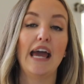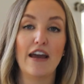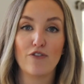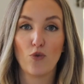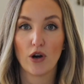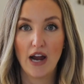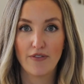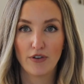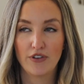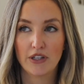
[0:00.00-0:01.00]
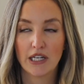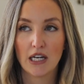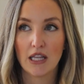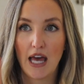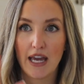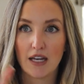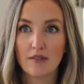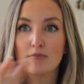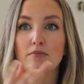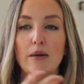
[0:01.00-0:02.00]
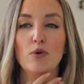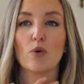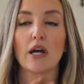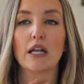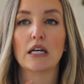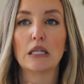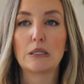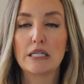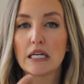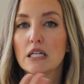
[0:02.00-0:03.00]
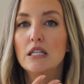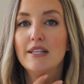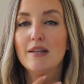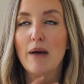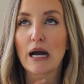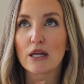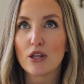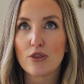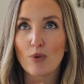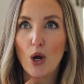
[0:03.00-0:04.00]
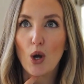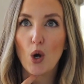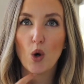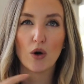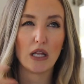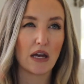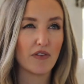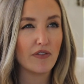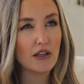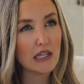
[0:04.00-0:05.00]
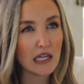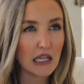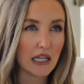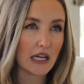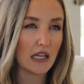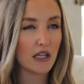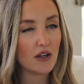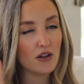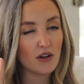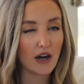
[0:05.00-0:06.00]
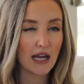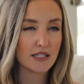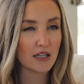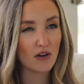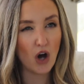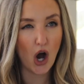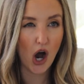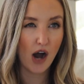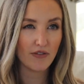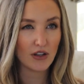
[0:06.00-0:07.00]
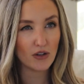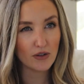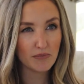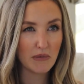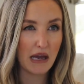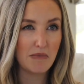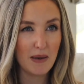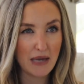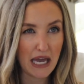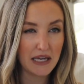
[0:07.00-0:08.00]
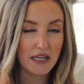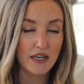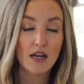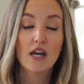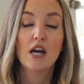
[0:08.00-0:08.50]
if we're ever feeling like maybe we're getting a little tickle in the back of the throat or like feeling a, like a little, our head's a little off, a little maybe achy,